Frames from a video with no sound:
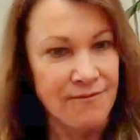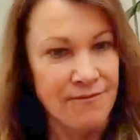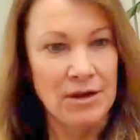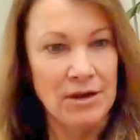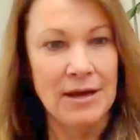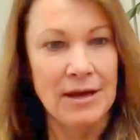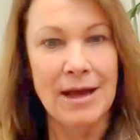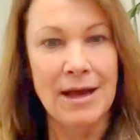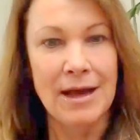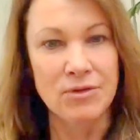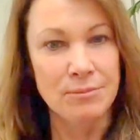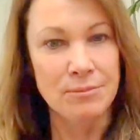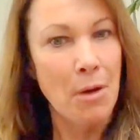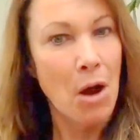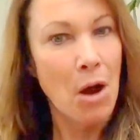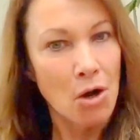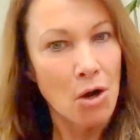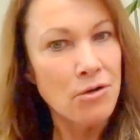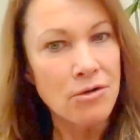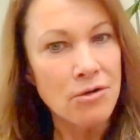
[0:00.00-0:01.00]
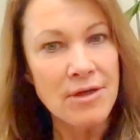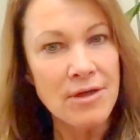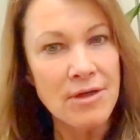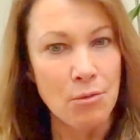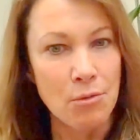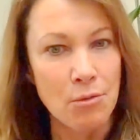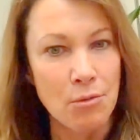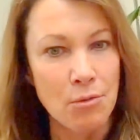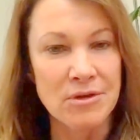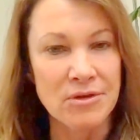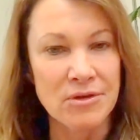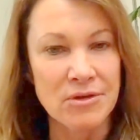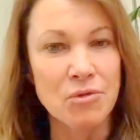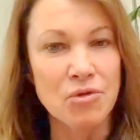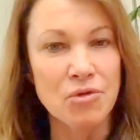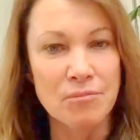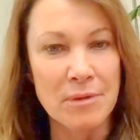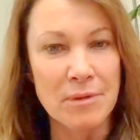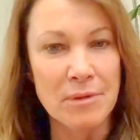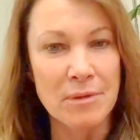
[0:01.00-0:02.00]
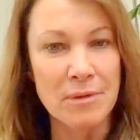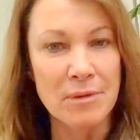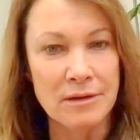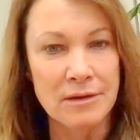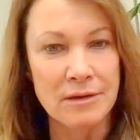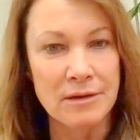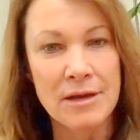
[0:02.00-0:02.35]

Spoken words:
felt like I was part of that women's movement.